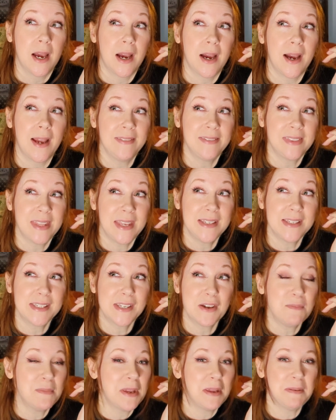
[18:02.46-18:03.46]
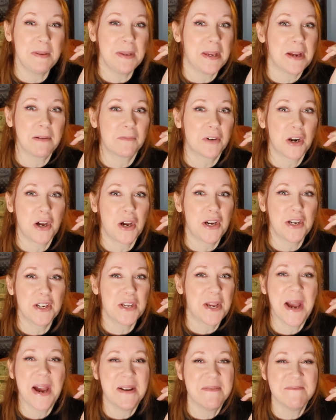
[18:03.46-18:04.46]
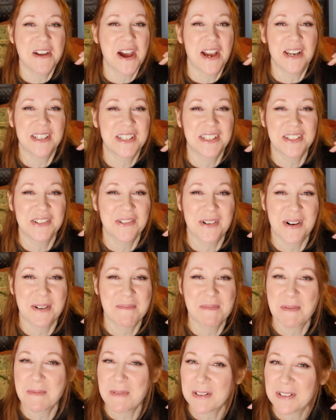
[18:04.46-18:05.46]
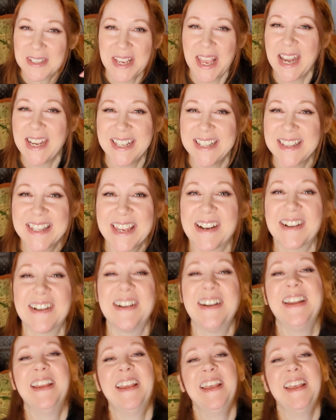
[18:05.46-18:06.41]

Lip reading: I think so. Maybe I'm wrong. I'm not sure, but we're getting there.